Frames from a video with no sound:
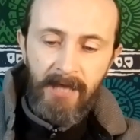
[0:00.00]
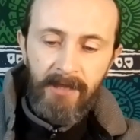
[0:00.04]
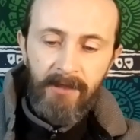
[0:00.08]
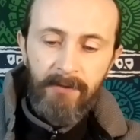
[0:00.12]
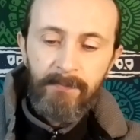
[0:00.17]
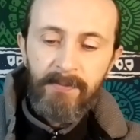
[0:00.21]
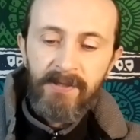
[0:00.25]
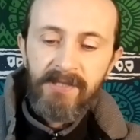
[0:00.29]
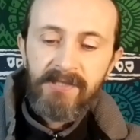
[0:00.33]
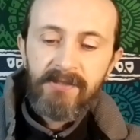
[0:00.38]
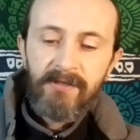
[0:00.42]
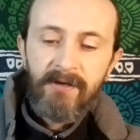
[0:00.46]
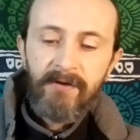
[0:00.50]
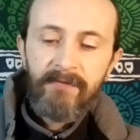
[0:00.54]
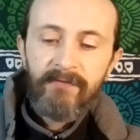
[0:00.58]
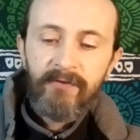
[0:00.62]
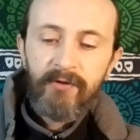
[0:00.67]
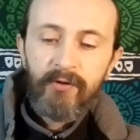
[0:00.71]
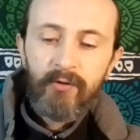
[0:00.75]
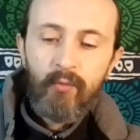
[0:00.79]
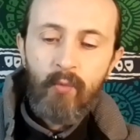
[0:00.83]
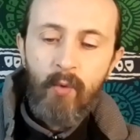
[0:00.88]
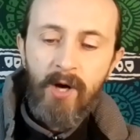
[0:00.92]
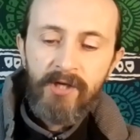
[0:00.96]
And the best time for
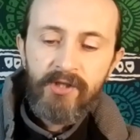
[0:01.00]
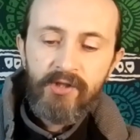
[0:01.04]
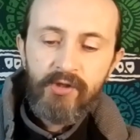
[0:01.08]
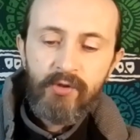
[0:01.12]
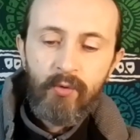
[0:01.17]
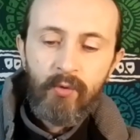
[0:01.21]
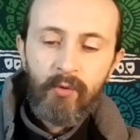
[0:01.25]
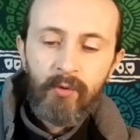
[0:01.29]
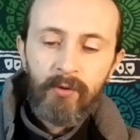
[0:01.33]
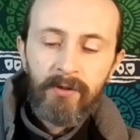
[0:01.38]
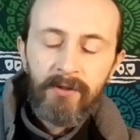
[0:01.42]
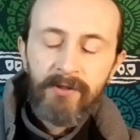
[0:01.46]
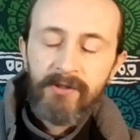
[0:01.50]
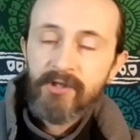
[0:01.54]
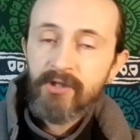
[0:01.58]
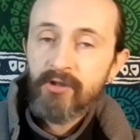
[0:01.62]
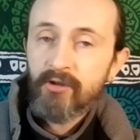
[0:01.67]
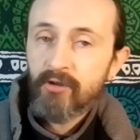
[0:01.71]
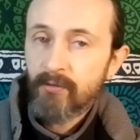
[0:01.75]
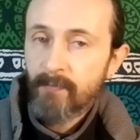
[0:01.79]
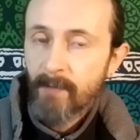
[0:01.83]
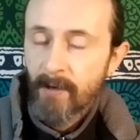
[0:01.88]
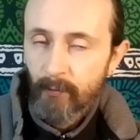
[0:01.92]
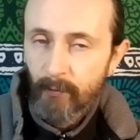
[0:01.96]
you to watch or
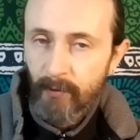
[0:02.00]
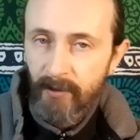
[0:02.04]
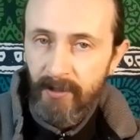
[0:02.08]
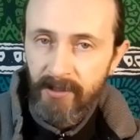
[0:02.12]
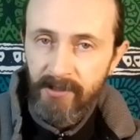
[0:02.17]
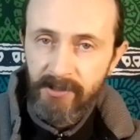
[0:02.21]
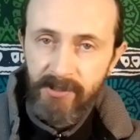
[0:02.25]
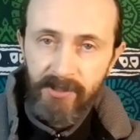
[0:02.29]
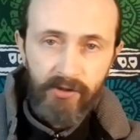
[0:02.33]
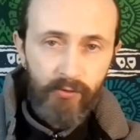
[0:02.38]
listen to my readings